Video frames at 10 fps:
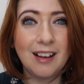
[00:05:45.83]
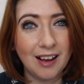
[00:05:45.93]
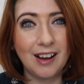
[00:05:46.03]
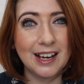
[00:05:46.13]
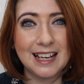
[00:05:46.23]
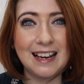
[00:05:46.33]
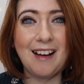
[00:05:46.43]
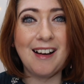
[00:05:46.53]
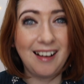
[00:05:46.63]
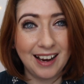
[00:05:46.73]
Highly,
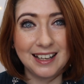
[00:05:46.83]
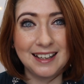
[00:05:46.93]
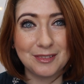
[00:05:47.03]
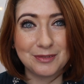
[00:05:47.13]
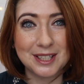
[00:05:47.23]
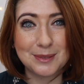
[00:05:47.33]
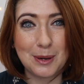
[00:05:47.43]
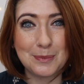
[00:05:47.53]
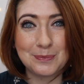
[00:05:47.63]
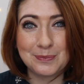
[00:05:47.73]
highly love this
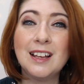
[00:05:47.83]
one.